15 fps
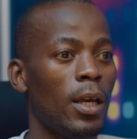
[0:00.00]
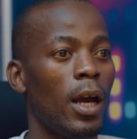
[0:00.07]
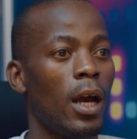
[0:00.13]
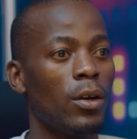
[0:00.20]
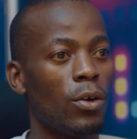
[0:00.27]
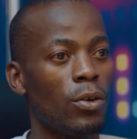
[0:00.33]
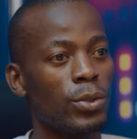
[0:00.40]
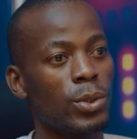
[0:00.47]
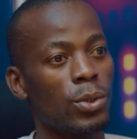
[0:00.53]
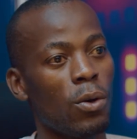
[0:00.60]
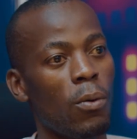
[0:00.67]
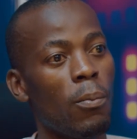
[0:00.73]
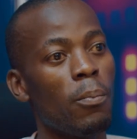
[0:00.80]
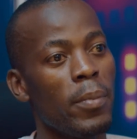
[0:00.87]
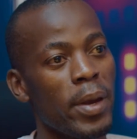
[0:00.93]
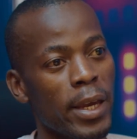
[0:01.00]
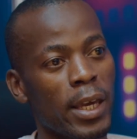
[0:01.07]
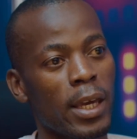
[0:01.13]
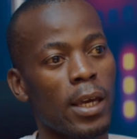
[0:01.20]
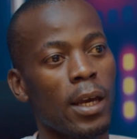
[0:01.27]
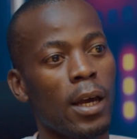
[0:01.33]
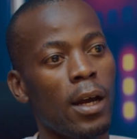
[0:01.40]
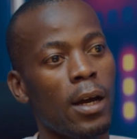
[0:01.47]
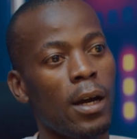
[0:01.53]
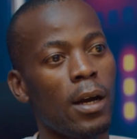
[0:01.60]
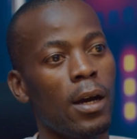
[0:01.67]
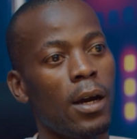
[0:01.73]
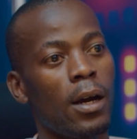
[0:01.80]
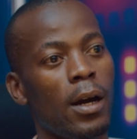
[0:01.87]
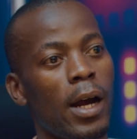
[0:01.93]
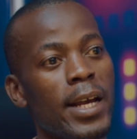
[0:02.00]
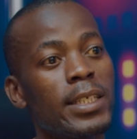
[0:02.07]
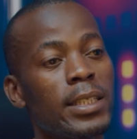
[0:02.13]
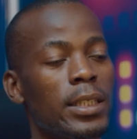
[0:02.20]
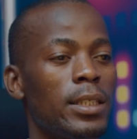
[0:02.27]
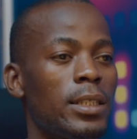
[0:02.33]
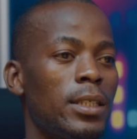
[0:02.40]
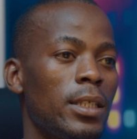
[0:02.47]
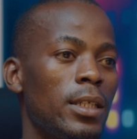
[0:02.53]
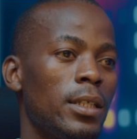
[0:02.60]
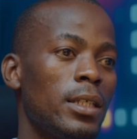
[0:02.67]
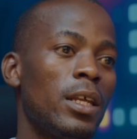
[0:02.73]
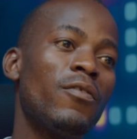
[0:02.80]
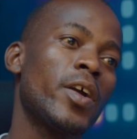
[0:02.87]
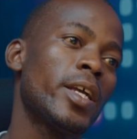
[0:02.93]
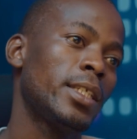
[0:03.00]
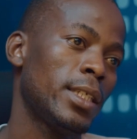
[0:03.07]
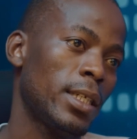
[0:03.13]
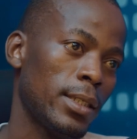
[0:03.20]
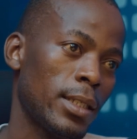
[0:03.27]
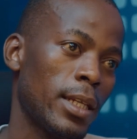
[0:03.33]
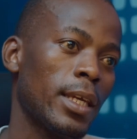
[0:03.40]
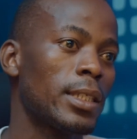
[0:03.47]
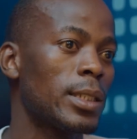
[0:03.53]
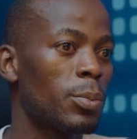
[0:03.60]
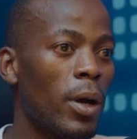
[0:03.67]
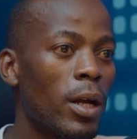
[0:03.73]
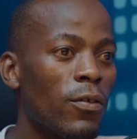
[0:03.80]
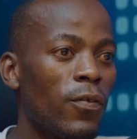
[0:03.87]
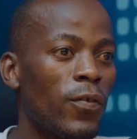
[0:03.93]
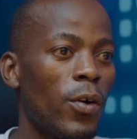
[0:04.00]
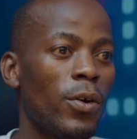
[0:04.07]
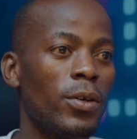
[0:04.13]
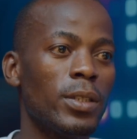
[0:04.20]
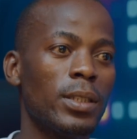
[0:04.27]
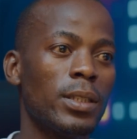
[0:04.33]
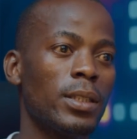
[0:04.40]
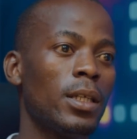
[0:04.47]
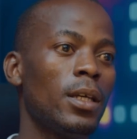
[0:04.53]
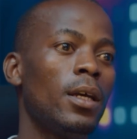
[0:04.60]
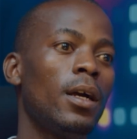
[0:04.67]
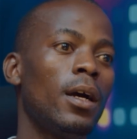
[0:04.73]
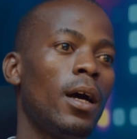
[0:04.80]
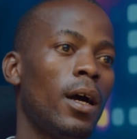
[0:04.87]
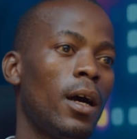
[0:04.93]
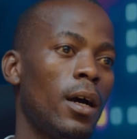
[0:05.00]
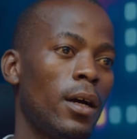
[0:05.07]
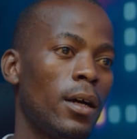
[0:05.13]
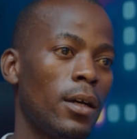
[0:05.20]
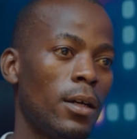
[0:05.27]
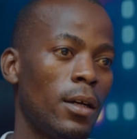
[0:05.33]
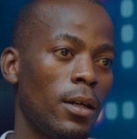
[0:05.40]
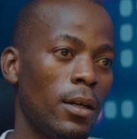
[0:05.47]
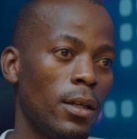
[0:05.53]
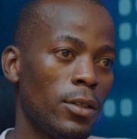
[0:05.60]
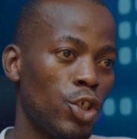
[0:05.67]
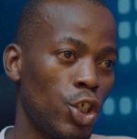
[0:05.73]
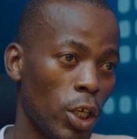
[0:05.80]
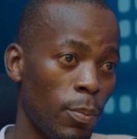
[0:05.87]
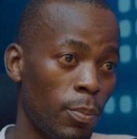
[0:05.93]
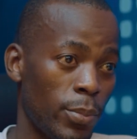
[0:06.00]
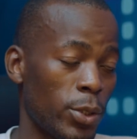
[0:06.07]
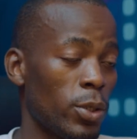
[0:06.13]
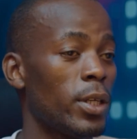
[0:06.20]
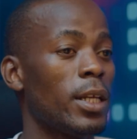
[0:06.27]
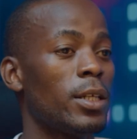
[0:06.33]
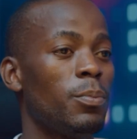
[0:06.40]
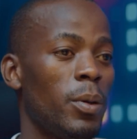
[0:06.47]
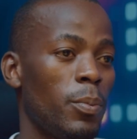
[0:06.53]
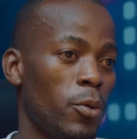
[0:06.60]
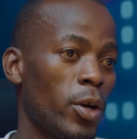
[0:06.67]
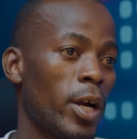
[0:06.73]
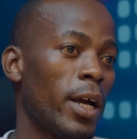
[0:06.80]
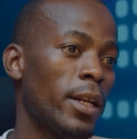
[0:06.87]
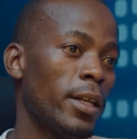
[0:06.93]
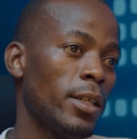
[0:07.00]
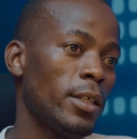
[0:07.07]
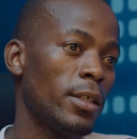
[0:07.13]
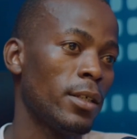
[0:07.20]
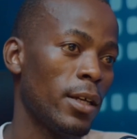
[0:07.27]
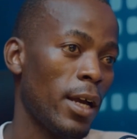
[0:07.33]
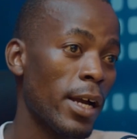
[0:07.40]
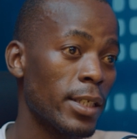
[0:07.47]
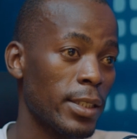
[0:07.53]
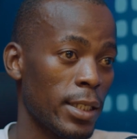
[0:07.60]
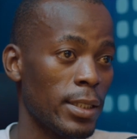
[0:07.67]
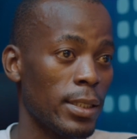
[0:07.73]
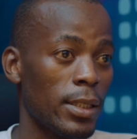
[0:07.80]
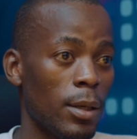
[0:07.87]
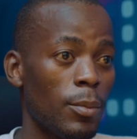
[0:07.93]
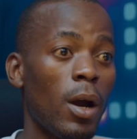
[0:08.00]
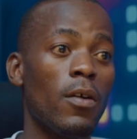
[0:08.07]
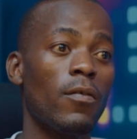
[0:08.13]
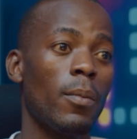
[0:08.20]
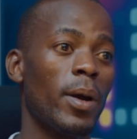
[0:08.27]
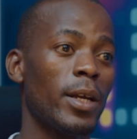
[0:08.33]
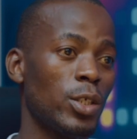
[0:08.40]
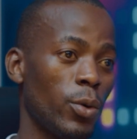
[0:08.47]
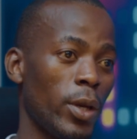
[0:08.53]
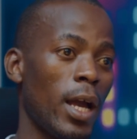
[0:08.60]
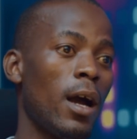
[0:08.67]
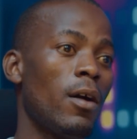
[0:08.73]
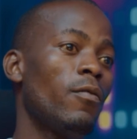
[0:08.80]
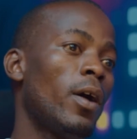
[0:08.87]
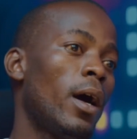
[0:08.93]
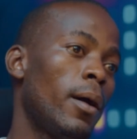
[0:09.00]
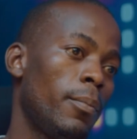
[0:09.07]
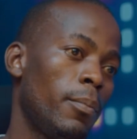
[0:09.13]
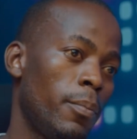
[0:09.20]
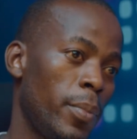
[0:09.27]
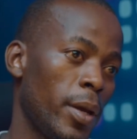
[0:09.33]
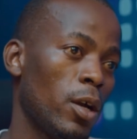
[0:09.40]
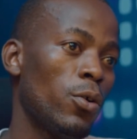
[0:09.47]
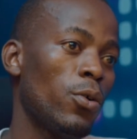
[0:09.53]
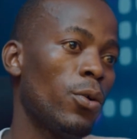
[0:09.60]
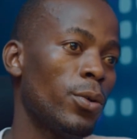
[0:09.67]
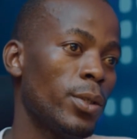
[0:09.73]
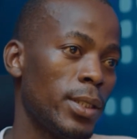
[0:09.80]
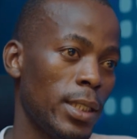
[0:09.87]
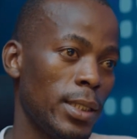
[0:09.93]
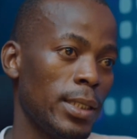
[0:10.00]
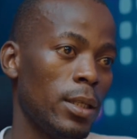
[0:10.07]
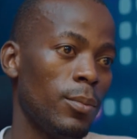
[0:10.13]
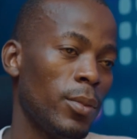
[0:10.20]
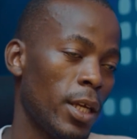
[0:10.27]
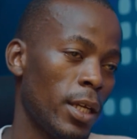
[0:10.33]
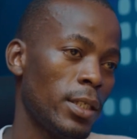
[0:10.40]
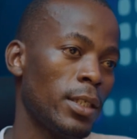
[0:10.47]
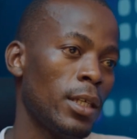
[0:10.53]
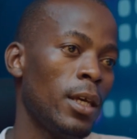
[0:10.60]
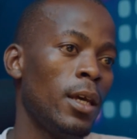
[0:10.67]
and also make ICT devices like smartphones cheap, so that people can access them. However much we have a pay-go system that